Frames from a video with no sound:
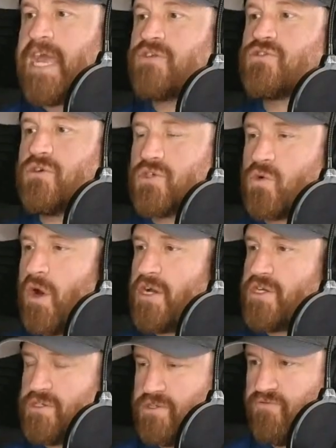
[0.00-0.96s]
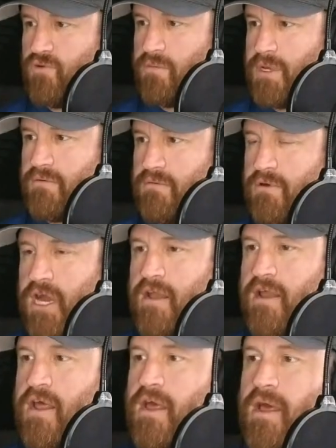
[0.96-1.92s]
answer those questions for me,
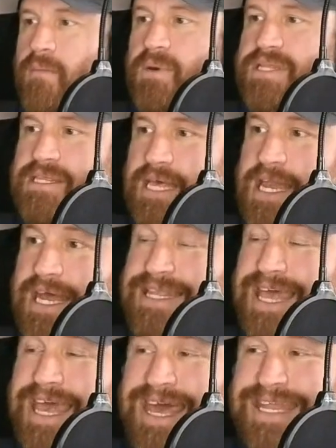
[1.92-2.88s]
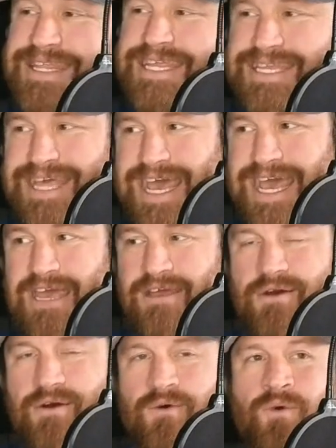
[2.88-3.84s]
right? But then at the end of the
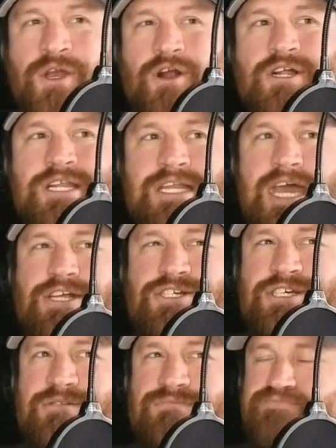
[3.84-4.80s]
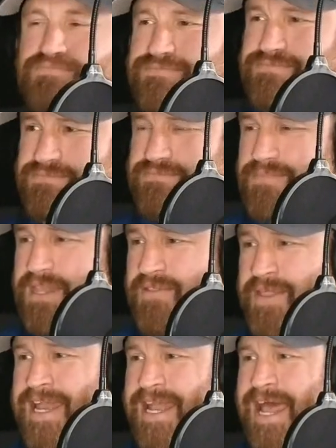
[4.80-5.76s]
day, we are a nation
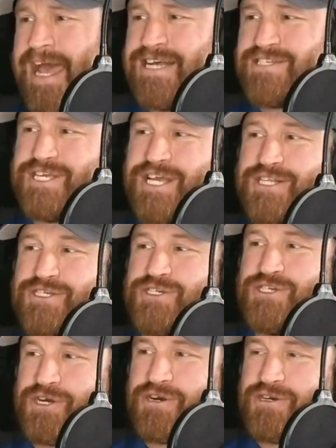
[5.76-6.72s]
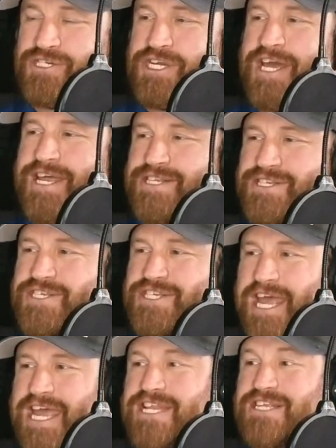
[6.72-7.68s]
that has its church and its
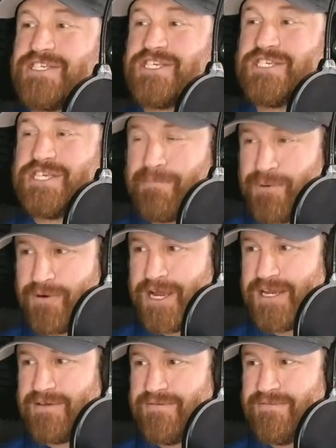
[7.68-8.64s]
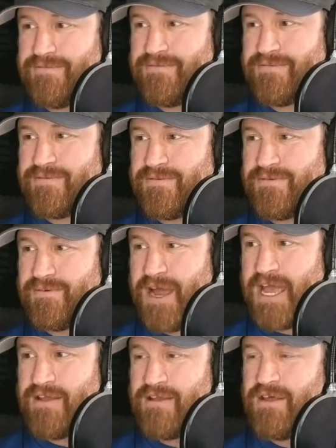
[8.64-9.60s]
state separated.
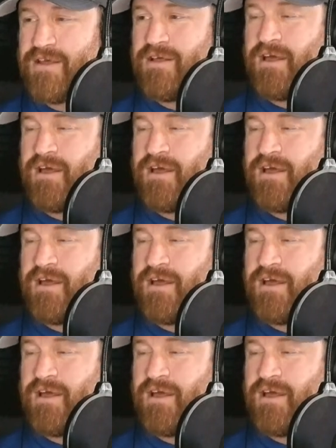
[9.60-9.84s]
Right.